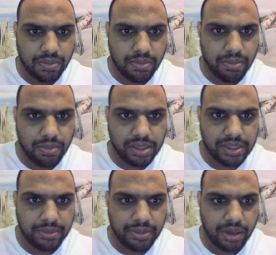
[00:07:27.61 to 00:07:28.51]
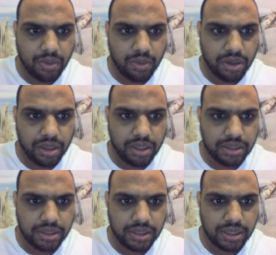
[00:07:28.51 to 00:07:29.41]
multiply by
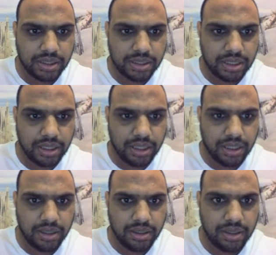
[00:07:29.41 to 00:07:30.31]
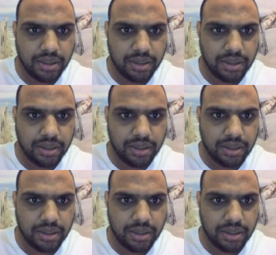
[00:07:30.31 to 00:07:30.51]
16.